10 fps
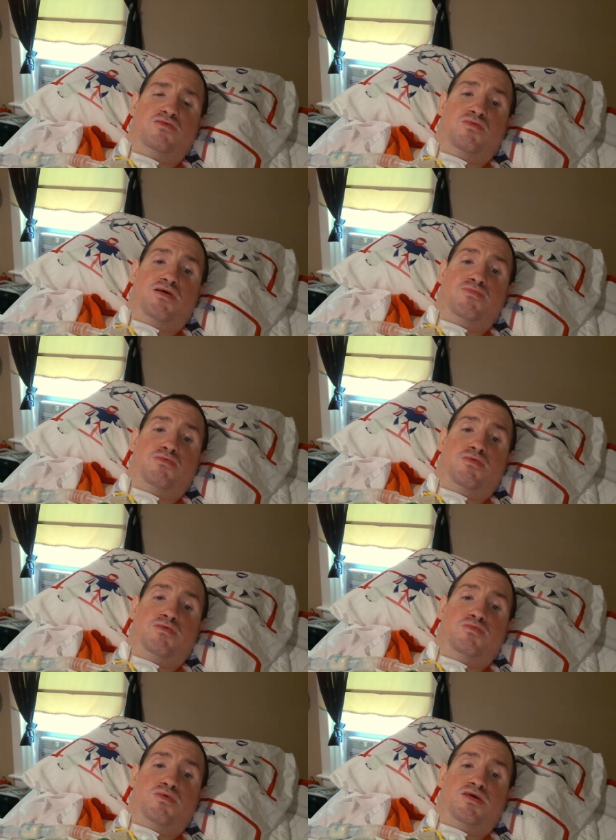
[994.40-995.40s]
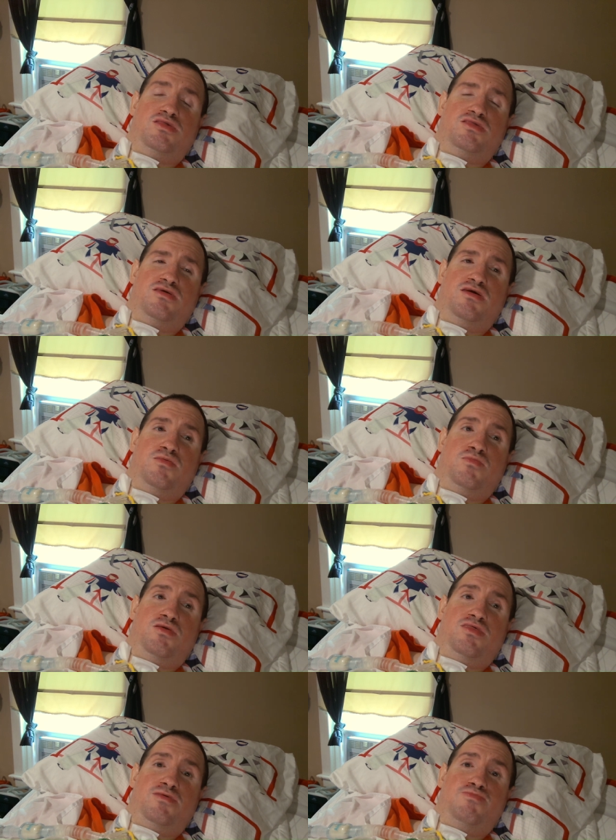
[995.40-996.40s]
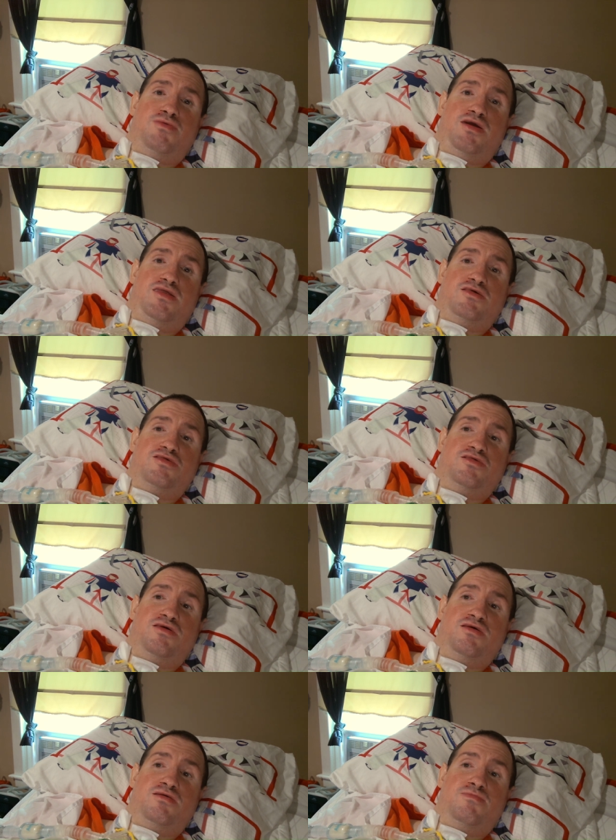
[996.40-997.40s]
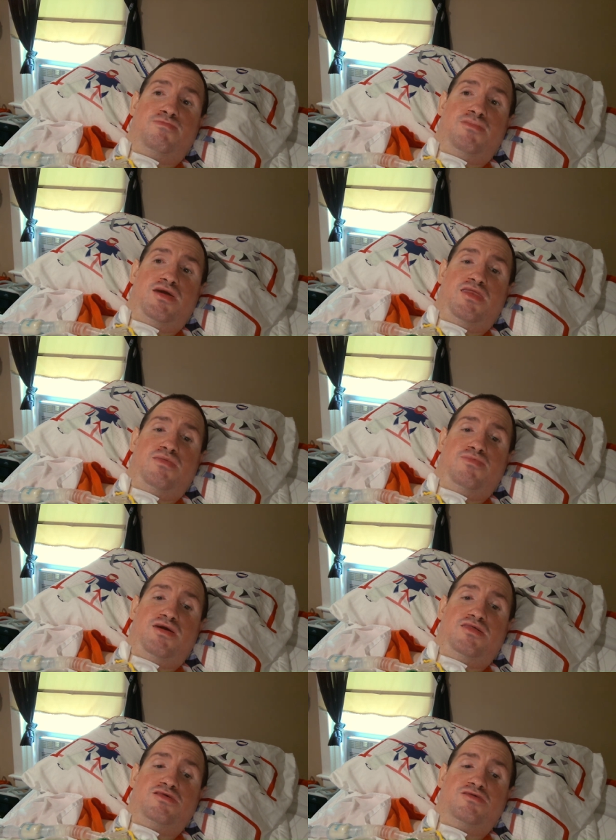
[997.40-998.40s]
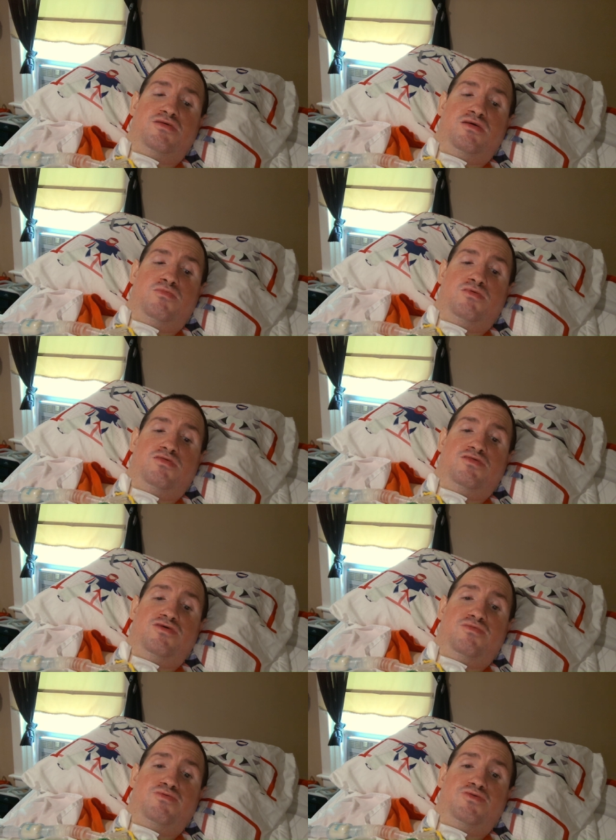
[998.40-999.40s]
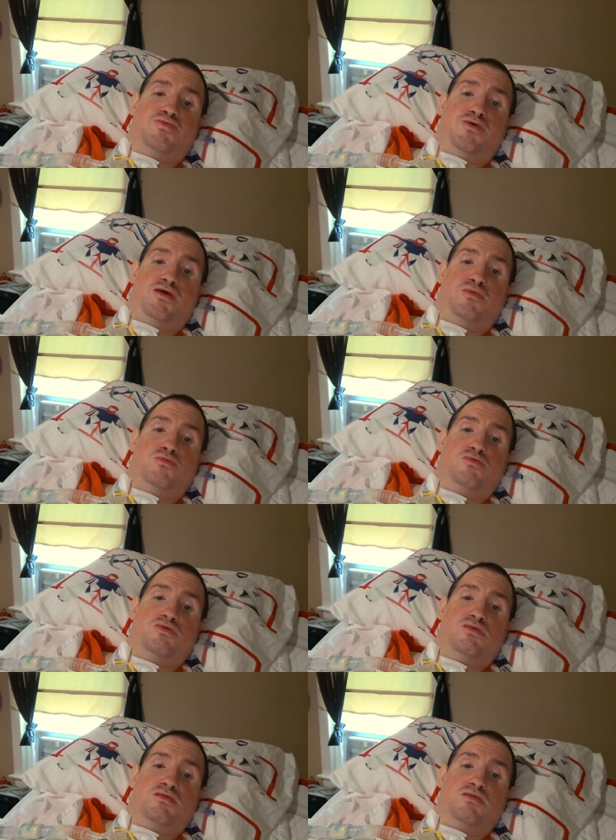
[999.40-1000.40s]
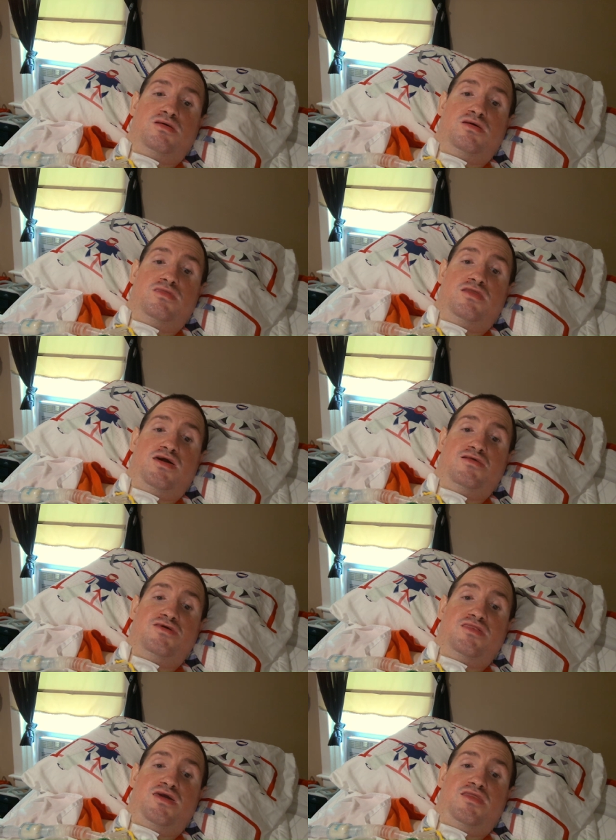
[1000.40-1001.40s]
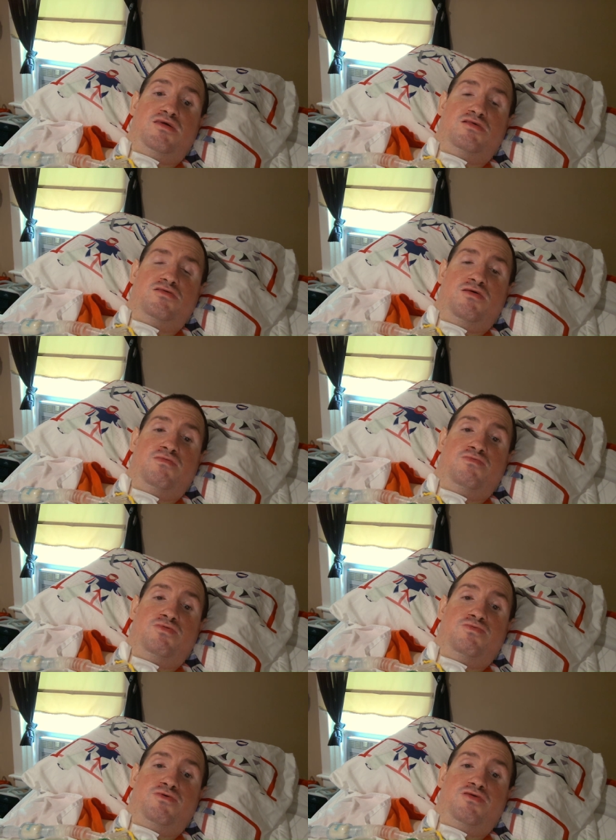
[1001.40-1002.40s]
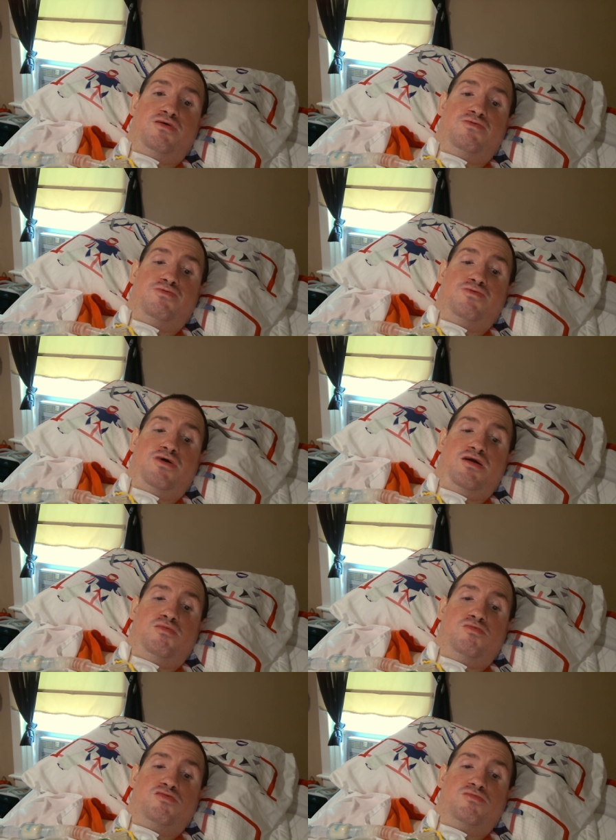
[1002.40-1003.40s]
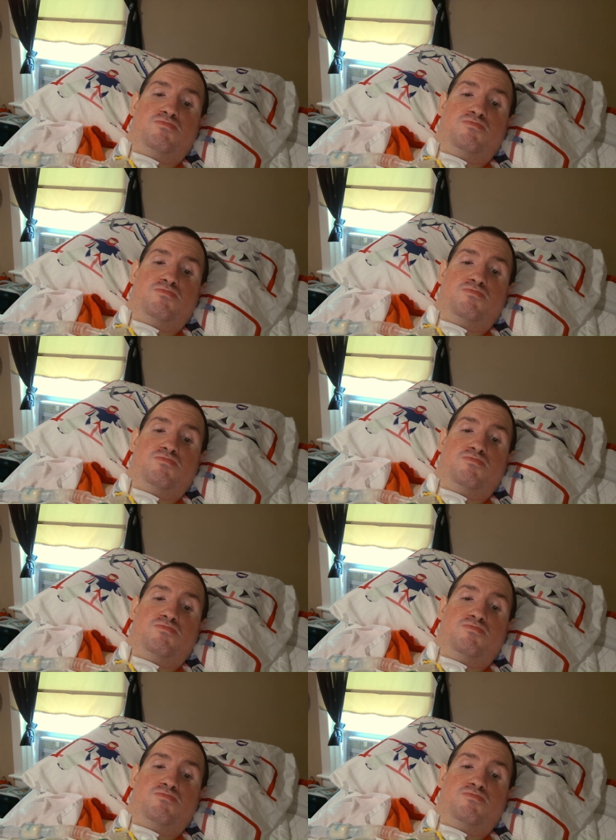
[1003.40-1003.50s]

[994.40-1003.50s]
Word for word: Craig Berube was one of the baddest men, baddest, one of the toughest fighters in the 1980s with the Philadelphia Flyers.